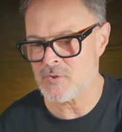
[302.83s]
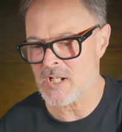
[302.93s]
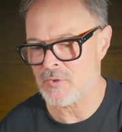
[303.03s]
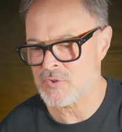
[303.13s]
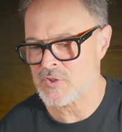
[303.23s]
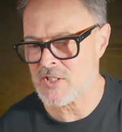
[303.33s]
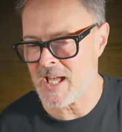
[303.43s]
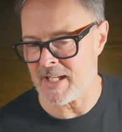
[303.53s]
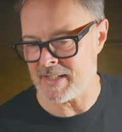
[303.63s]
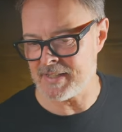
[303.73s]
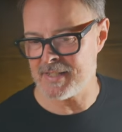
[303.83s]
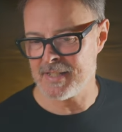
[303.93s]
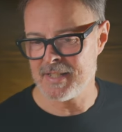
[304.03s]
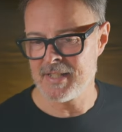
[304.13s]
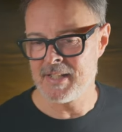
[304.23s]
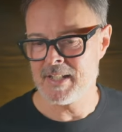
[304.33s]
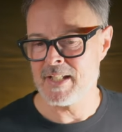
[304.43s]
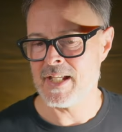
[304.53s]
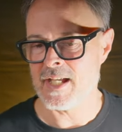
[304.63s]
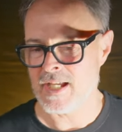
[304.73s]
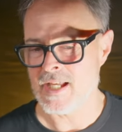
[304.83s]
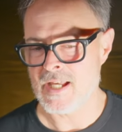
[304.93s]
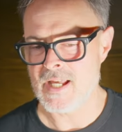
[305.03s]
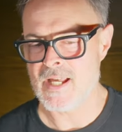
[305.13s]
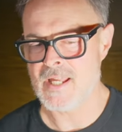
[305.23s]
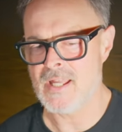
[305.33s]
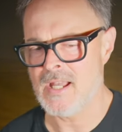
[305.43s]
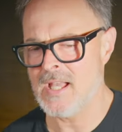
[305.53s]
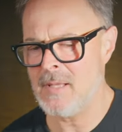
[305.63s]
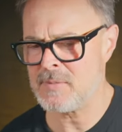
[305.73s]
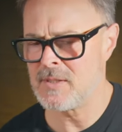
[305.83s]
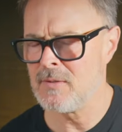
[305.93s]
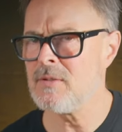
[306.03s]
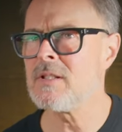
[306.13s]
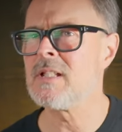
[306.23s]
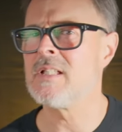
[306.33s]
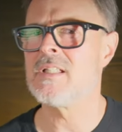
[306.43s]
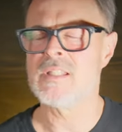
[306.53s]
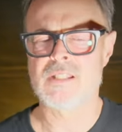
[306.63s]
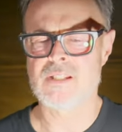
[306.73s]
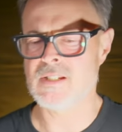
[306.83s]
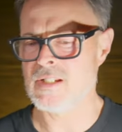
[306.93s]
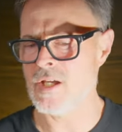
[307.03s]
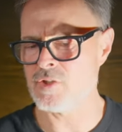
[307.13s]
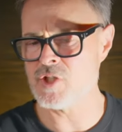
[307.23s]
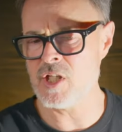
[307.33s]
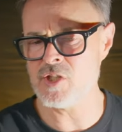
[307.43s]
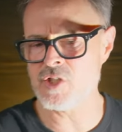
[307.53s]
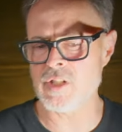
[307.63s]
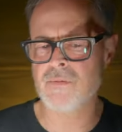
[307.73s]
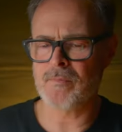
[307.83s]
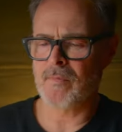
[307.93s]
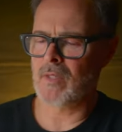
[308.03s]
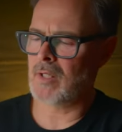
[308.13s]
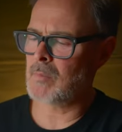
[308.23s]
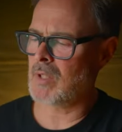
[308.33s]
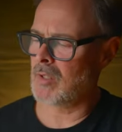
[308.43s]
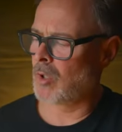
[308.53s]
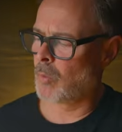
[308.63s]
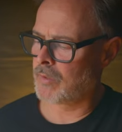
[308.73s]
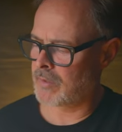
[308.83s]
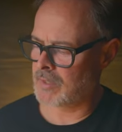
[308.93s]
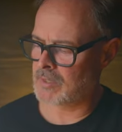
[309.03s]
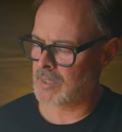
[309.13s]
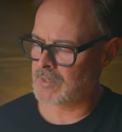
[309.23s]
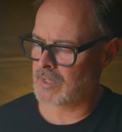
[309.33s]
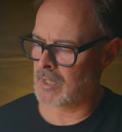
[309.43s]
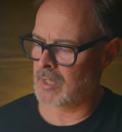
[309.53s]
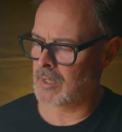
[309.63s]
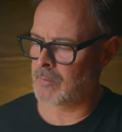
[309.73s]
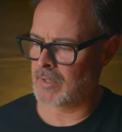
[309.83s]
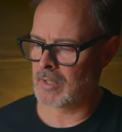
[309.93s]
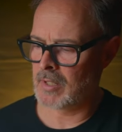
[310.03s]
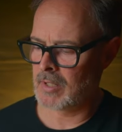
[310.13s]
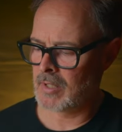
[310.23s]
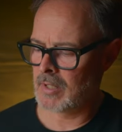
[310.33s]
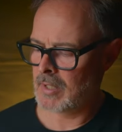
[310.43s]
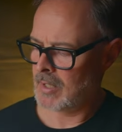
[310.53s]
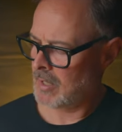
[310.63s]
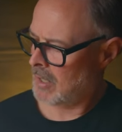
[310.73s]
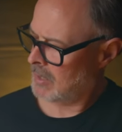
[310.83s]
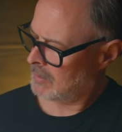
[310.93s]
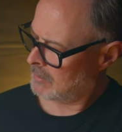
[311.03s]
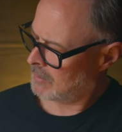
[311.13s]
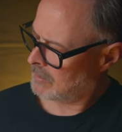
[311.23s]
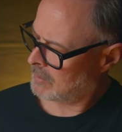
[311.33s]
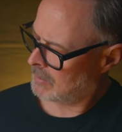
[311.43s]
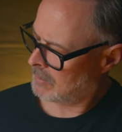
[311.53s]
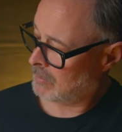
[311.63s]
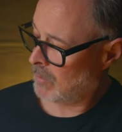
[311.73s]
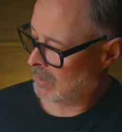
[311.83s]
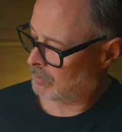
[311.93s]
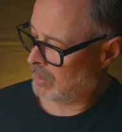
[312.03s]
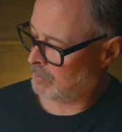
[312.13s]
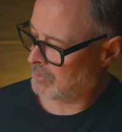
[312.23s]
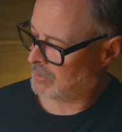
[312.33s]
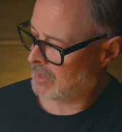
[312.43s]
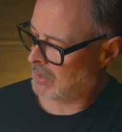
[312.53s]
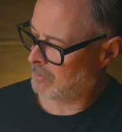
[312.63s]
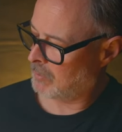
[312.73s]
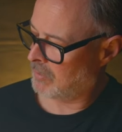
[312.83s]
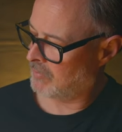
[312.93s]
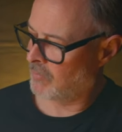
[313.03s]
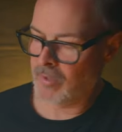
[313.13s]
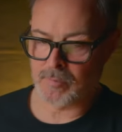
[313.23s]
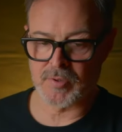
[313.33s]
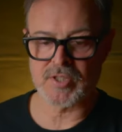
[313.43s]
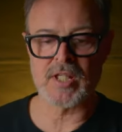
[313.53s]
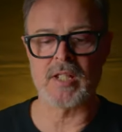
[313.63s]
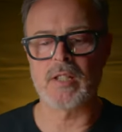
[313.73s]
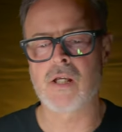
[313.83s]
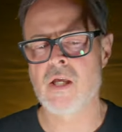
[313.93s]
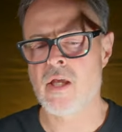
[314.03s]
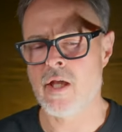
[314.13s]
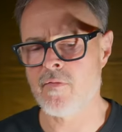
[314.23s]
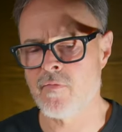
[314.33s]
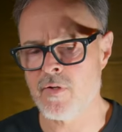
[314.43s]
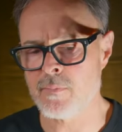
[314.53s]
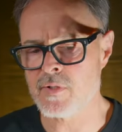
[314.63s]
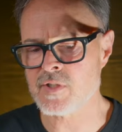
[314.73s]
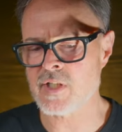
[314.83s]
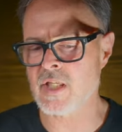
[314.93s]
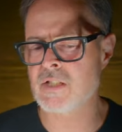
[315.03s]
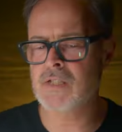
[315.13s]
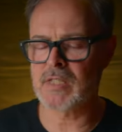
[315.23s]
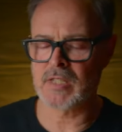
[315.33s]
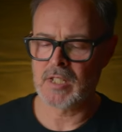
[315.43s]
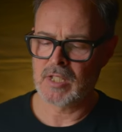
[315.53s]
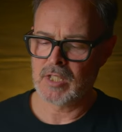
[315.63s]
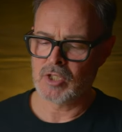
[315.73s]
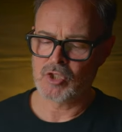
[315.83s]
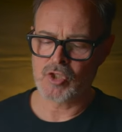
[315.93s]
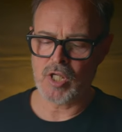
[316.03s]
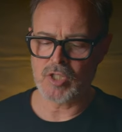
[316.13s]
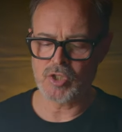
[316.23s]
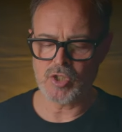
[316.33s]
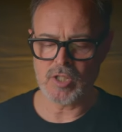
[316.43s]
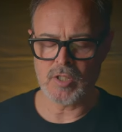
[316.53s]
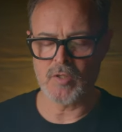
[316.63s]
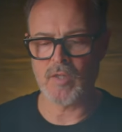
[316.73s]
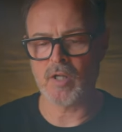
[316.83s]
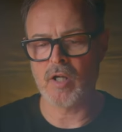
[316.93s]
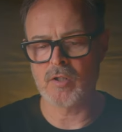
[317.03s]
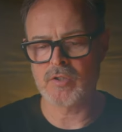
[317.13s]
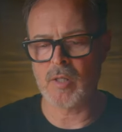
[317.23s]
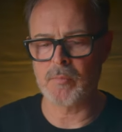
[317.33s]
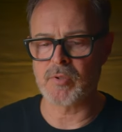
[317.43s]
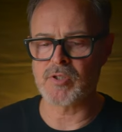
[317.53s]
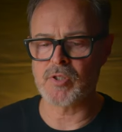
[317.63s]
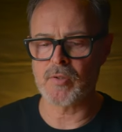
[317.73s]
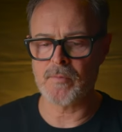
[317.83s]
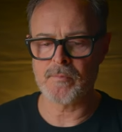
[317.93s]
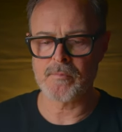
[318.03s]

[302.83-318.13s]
it outside. Yeah, absolutely. Now changing, let me lower the intensity a little bit. Yeah, this is, wow, twenty percent. Let me put it forty percent. Uh, forty percent changing the color temperature.